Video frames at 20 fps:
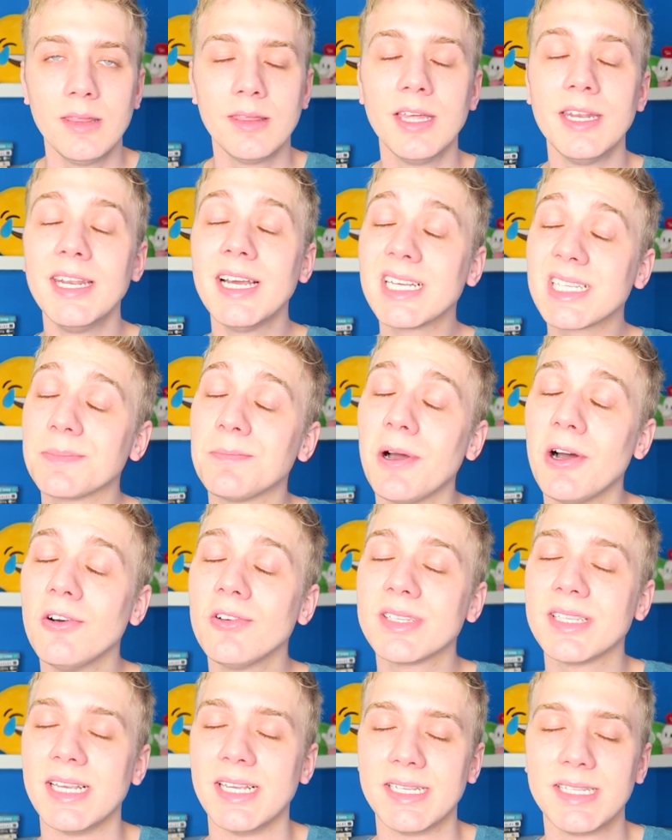The next
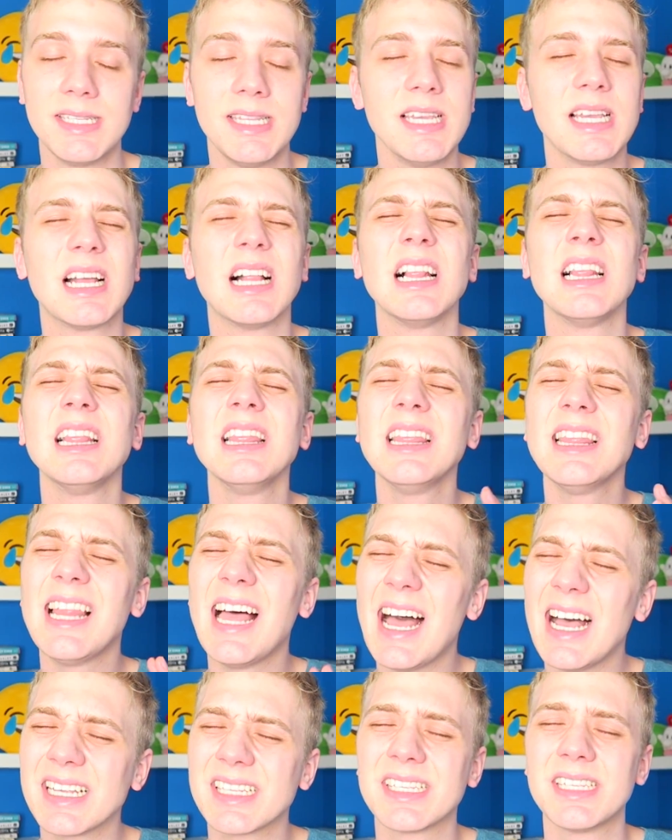pose is the
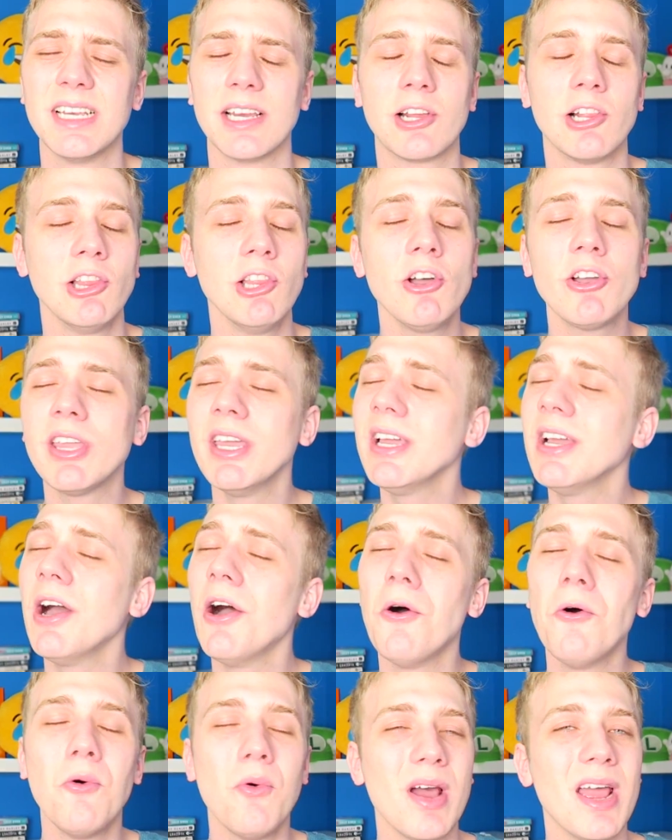classic looking
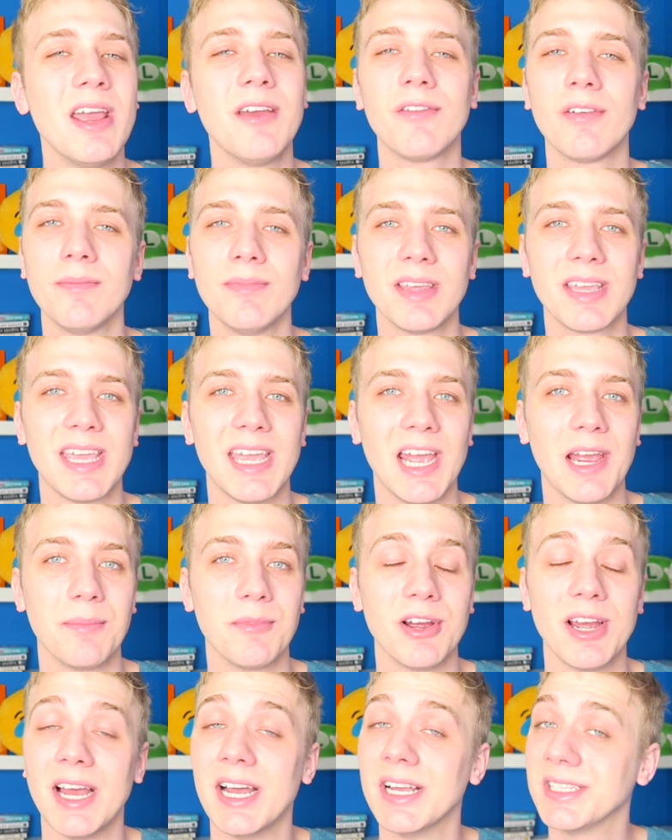away from the
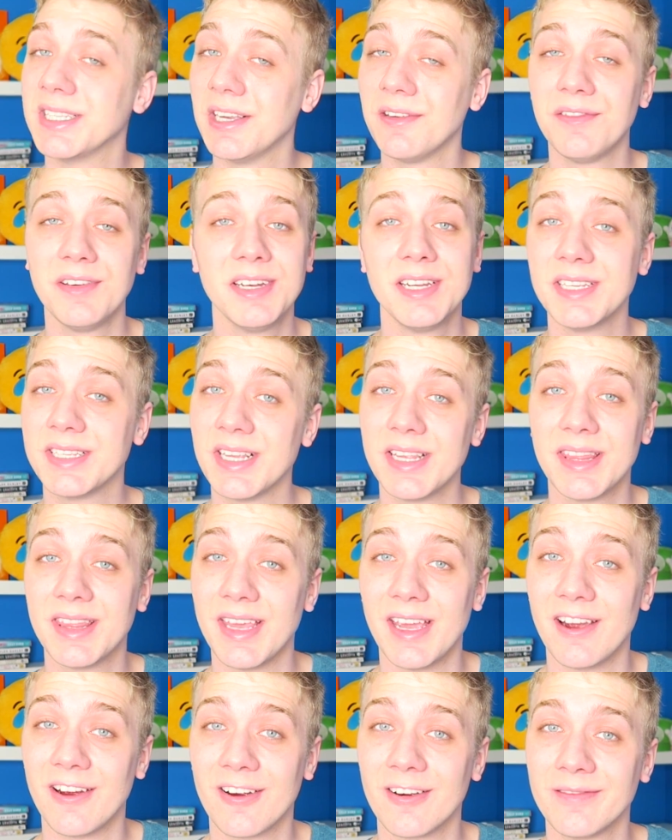camera as if it isn't
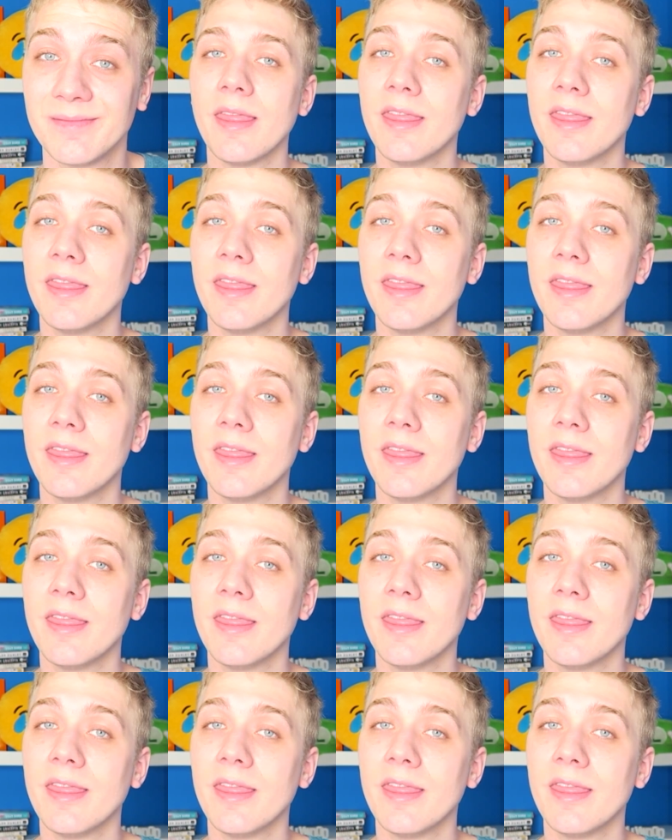there.